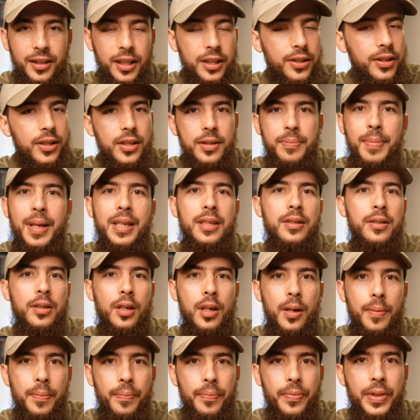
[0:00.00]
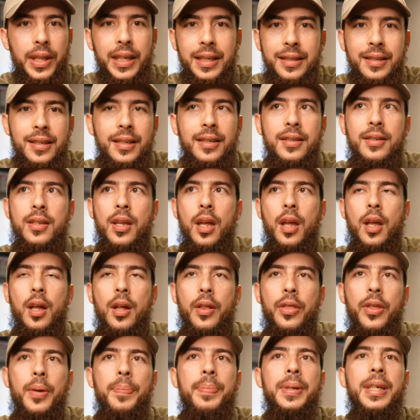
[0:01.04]
This is messed up. This is
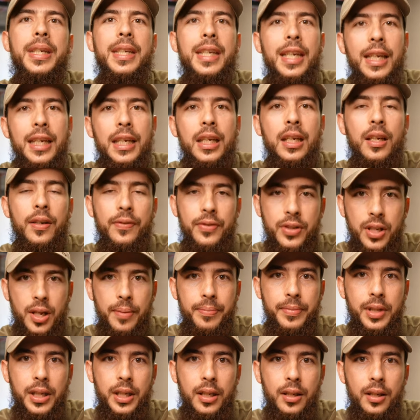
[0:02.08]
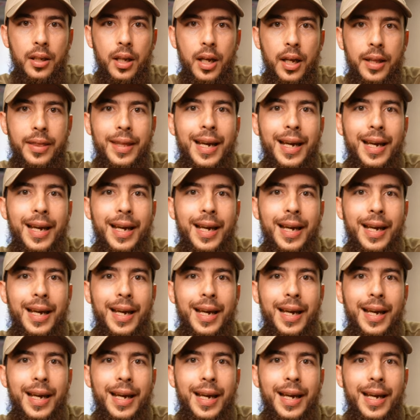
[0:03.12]
the beginning of something